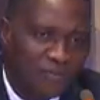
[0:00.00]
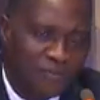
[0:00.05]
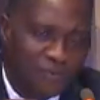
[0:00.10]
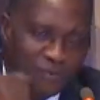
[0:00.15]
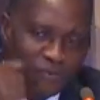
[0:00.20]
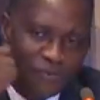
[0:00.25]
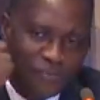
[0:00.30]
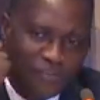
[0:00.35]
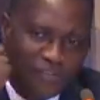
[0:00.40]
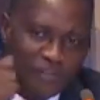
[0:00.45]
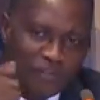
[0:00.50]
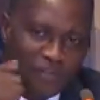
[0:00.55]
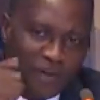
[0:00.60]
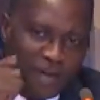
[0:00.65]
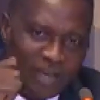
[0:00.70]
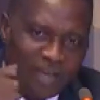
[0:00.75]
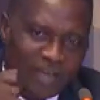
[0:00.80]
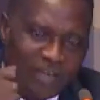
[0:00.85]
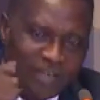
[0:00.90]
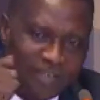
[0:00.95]
full steam
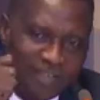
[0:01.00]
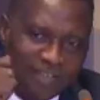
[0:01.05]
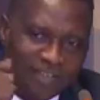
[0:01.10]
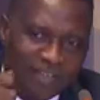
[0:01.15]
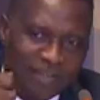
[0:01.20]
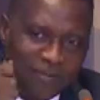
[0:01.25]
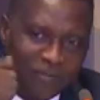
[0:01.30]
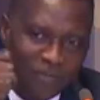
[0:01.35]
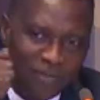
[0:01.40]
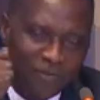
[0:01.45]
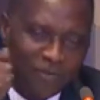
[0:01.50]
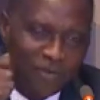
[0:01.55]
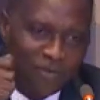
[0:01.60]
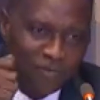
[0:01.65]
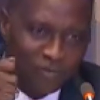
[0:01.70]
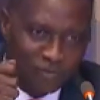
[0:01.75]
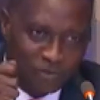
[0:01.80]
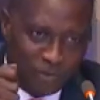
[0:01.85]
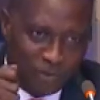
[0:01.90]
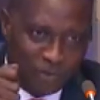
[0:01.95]
ahead in terms of
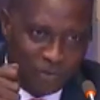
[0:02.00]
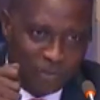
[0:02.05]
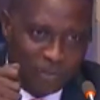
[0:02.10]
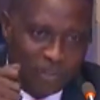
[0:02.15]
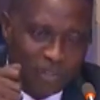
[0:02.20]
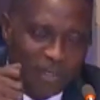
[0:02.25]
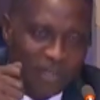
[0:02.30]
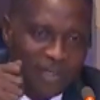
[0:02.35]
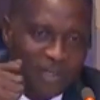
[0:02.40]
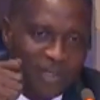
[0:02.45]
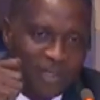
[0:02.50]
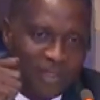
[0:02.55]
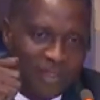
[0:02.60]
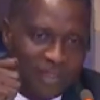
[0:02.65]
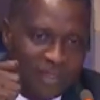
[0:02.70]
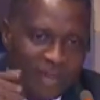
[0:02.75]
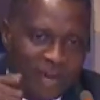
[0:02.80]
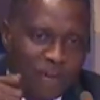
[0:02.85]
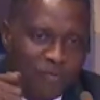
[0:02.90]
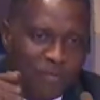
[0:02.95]
ensuring
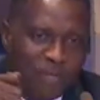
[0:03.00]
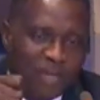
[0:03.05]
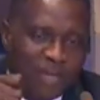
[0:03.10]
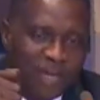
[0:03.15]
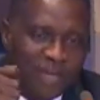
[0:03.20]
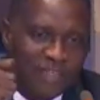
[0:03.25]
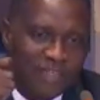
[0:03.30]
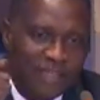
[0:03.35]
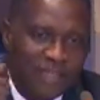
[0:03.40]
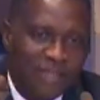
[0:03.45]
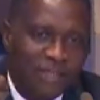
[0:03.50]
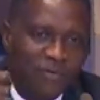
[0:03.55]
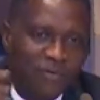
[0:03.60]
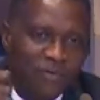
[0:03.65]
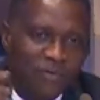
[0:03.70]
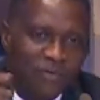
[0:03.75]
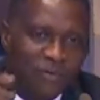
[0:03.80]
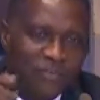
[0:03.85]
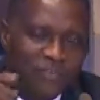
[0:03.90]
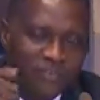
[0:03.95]
that we can
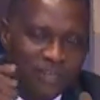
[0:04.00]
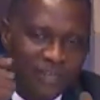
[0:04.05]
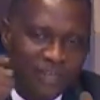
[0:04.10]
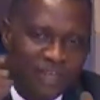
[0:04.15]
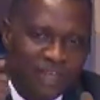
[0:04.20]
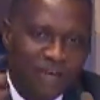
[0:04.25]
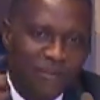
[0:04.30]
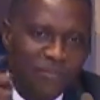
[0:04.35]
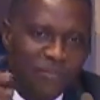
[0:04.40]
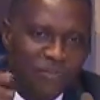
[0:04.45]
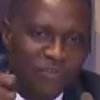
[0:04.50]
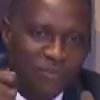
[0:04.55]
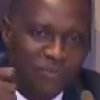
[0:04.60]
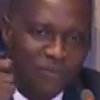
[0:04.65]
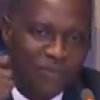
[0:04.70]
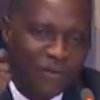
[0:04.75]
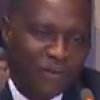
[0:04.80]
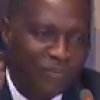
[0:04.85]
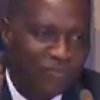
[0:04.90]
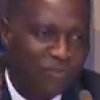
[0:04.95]
increase the numbers
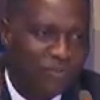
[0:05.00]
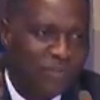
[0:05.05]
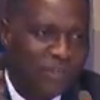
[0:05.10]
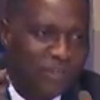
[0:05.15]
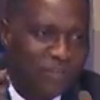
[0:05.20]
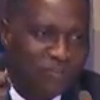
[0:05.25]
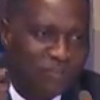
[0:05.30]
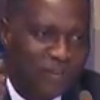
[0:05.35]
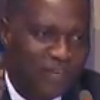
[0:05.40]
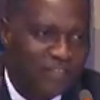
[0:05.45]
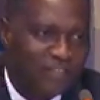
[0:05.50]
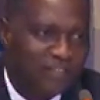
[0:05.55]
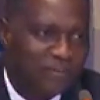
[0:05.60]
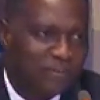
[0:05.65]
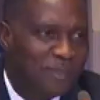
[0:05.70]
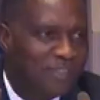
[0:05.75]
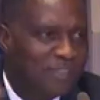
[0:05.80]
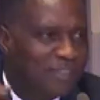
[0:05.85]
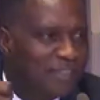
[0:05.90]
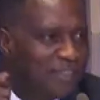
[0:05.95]
of our students
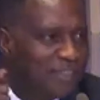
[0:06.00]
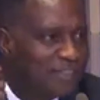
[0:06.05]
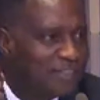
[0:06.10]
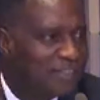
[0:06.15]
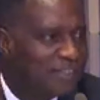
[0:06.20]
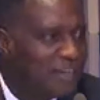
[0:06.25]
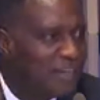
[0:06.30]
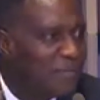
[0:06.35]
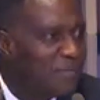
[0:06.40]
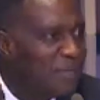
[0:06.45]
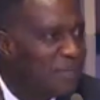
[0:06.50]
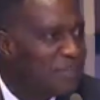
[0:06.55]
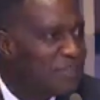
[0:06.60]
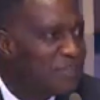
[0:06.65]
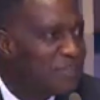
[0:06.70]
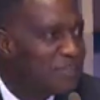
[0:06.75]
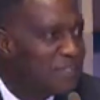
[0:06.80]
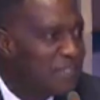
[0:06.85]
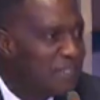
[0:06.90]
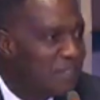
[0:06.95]
participating in STEM
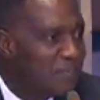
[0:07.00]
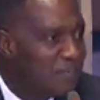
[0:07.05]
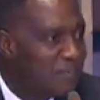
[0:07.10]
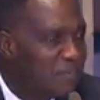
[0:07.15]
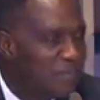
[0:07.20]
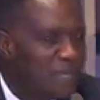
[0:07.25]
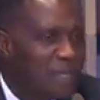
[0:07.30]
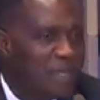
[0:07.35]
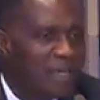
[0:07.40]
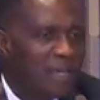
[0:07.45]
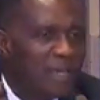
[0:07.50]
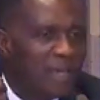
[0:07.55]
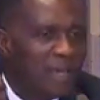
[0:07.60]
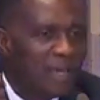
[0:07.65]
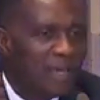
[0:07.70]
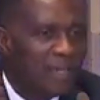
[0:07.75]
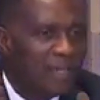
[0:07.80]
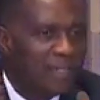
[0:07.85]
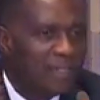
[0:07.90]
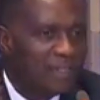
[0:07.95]
and STEAM,
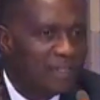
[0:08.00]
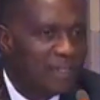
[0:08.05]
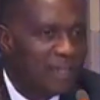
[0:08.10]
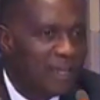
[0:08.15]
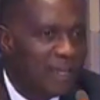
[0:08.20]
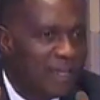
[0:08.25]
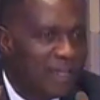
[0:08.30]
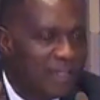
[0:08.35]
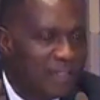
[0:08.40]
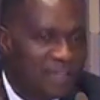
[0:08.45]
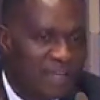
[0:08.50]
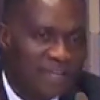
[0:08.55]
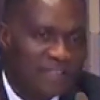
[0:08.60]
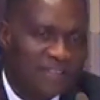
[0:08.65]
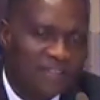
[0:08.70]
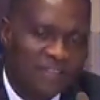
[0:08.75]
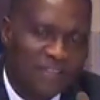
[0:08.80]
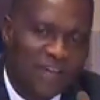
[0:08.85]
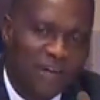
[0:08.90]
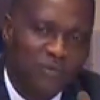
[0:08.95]
and
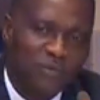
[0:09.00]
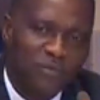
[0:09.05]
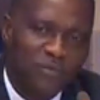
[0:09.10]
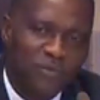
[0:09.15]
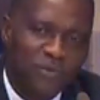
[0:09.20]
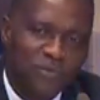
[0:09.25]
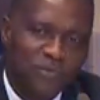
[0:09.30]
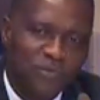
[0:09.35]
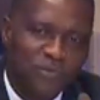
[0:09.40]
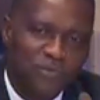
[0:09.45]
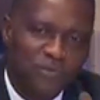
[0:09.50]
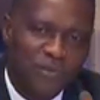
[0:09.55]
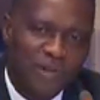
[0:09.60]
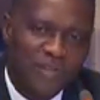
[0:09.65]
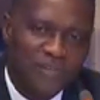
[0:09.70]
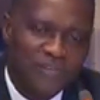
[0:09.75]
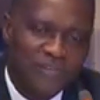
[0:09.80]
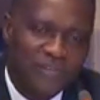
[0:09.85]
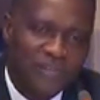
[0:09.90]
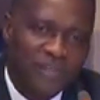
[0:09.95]
that is how we put to
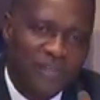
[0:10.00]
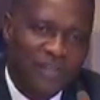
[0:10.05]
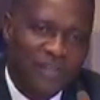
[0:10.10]
rest